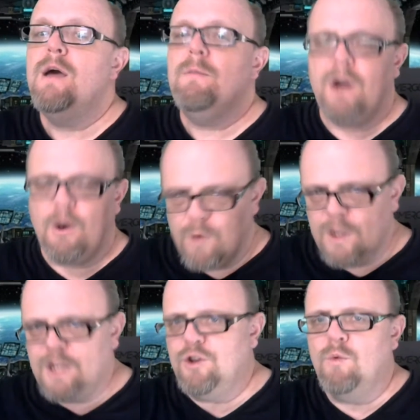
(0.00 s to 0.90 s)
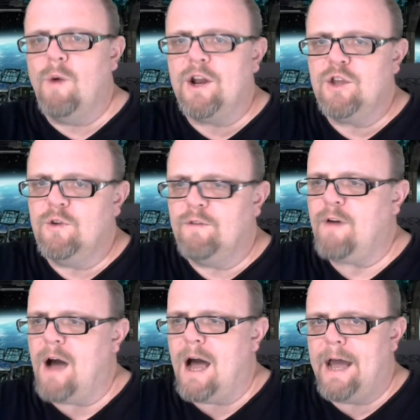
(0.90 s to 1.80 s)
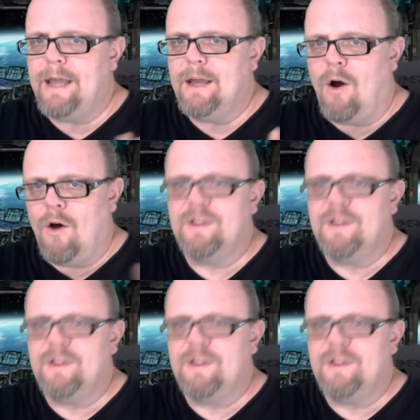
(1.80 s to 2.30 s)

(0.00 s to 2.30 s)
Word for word: but I really do want to unify all the